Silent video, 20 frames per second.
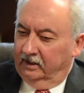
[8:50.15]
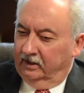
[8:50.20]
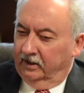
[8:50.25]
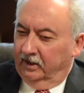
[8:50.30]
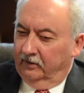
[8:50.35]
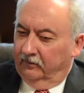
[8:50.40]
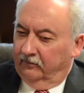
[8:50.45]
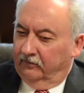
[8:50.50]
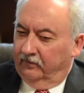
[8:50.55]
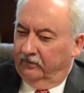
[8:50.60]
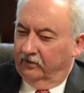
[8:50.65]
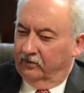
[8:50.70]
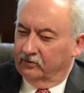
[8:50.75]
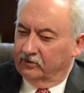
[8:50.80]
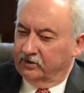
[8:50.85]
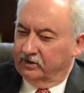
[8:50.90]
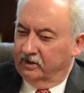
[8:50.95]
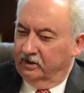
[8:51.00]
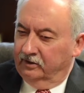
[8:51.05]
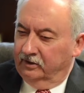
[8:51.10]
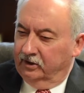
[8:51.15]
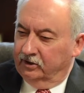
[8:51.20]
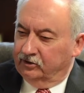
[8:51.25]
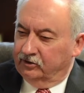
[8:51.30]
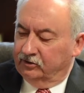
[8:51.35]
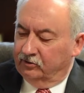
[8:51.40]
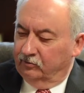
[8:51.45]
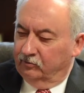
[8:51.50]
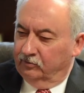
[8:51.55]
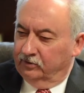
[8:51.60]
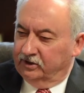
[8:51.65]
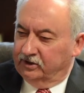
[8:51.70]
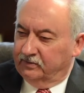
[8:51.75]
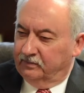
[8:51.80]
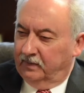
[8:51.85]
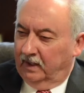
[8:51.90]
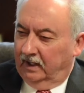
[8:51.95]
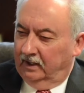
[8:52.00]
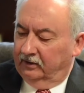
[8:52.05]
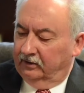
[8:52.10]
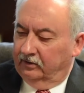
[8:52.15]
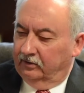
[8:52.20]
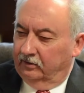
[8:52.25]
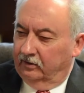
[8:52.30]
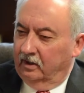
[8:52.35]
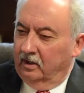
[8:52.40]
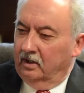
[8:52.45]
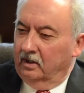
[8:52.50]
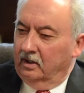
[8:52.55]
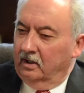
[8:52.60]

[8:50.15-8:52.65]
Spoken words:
and that first initial responder